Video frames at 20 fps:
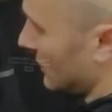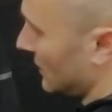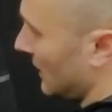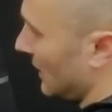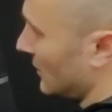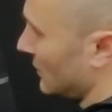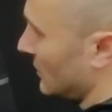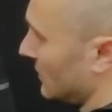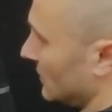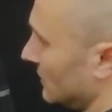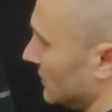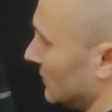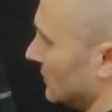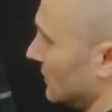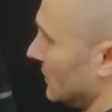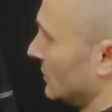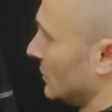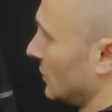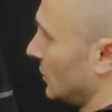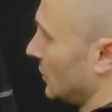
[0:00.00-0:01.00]
section,
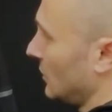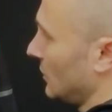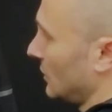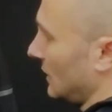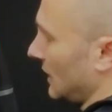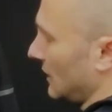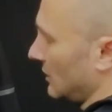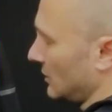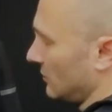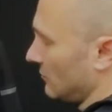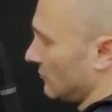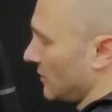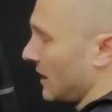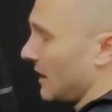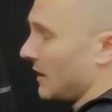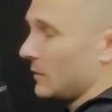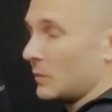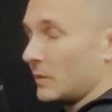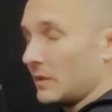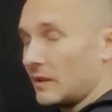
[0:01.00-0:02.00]
so you could actually
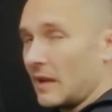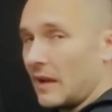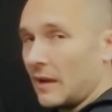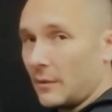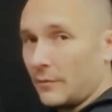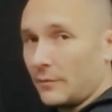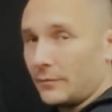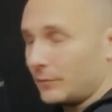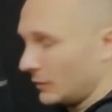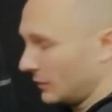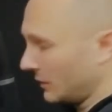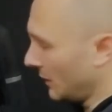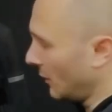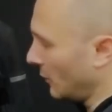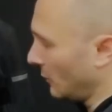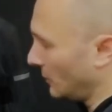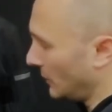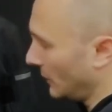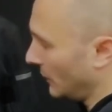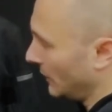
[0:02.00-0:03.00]
ride with that fully
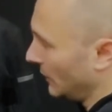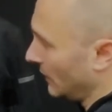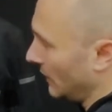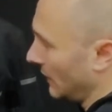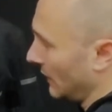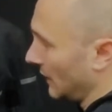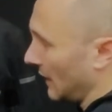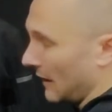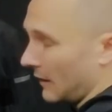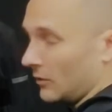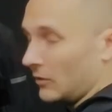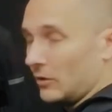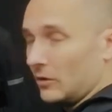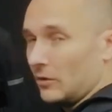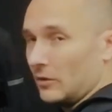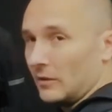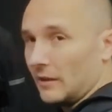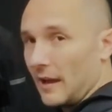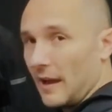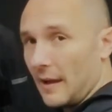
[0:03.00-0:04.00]
open and let
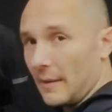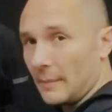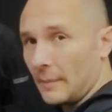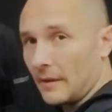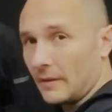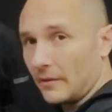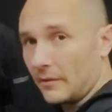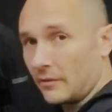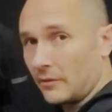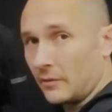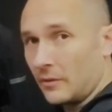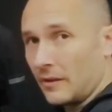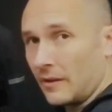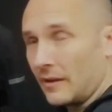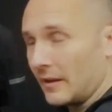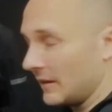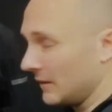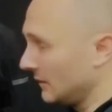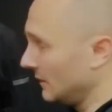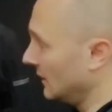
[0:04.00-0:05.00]
all the air pass through
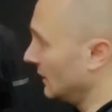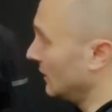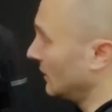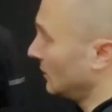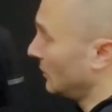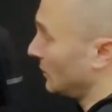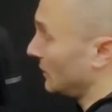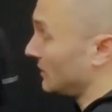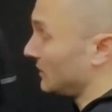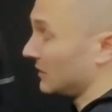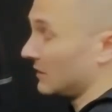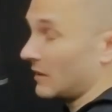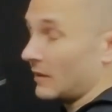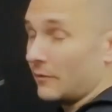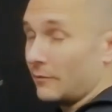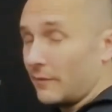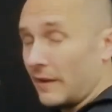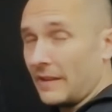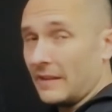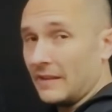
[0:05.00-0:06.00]
there, which is going
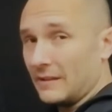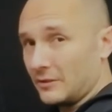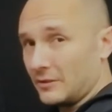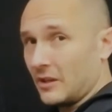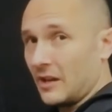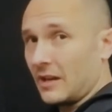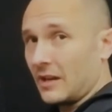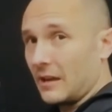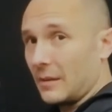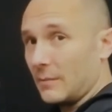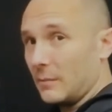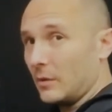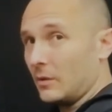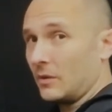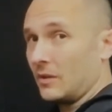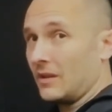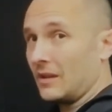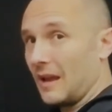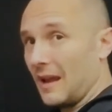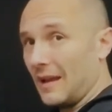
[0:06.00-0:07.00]
to vent this jacket
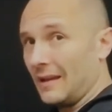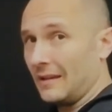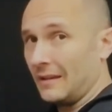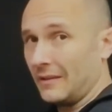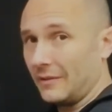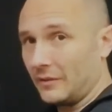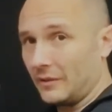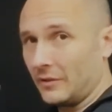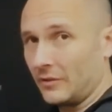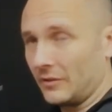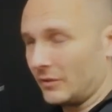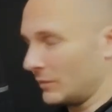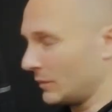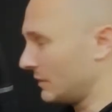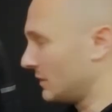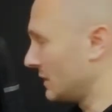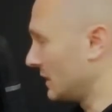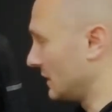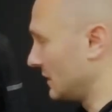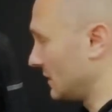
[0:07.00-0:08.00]
more than any of the others
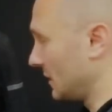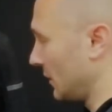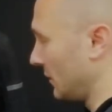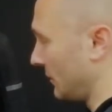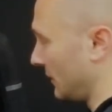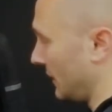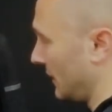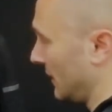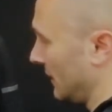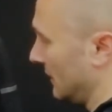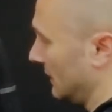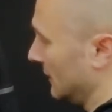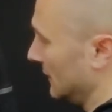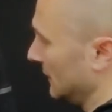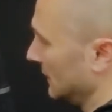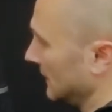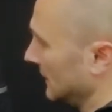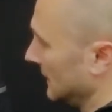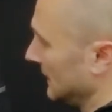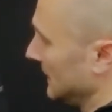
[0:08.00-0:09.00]
we've seen so far.
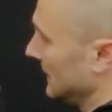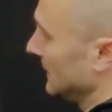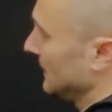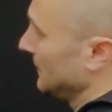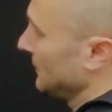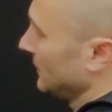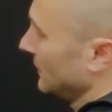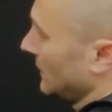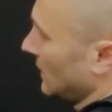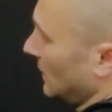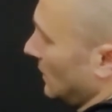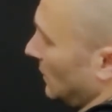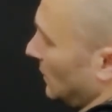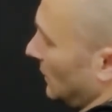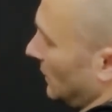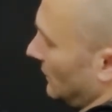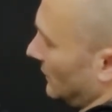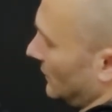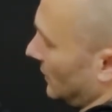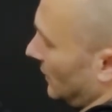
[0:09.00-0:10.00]

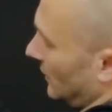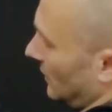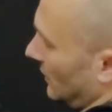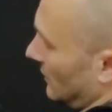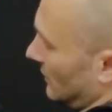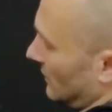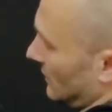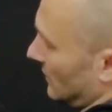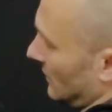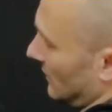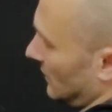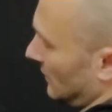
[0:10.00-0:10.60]
We've got